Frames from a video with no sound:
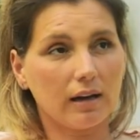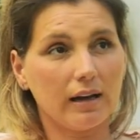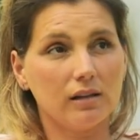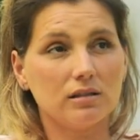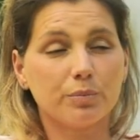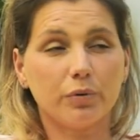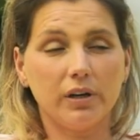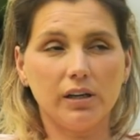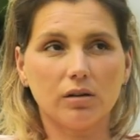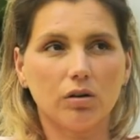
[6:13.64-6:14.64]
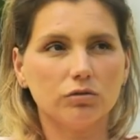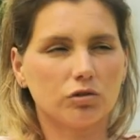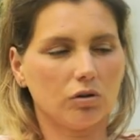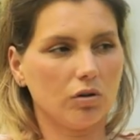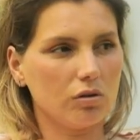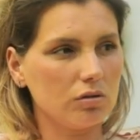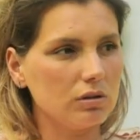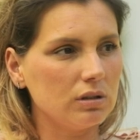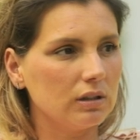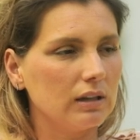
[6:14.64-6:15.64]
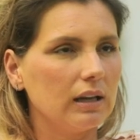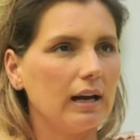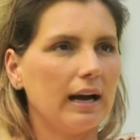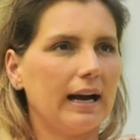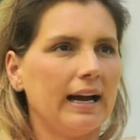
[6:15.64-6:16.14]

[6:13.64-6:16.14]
it's pretty controlled. I